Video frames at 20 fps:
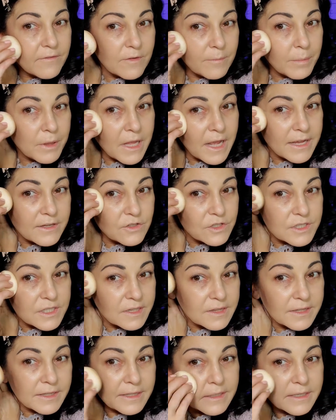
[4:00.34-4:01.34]
applied just a
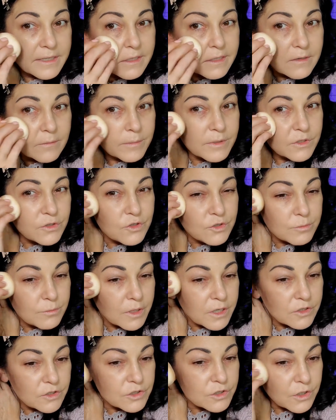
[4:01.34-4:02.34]
little bit too
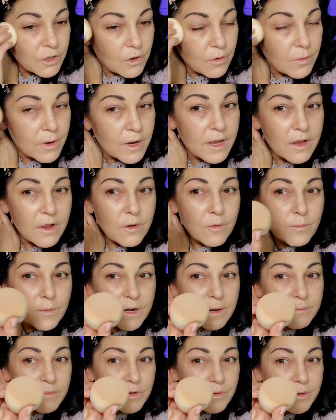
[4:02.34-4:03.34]
much. So
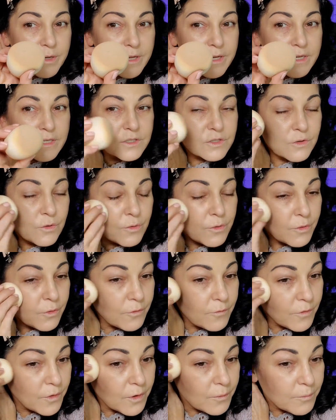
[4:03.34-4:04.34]
what I'm doing is going
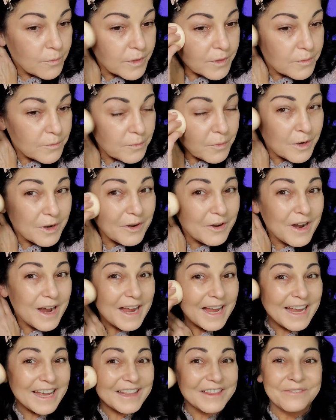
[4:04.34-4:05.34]
over it with where
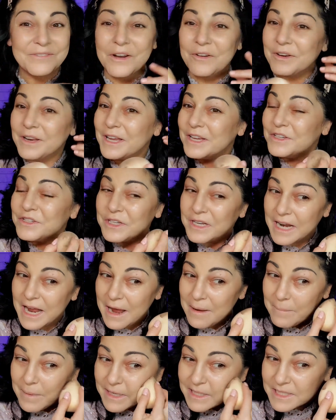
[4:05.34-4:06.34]
I had the foundation
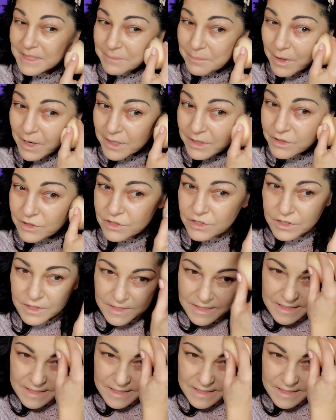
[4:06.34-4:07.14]
on my sponge.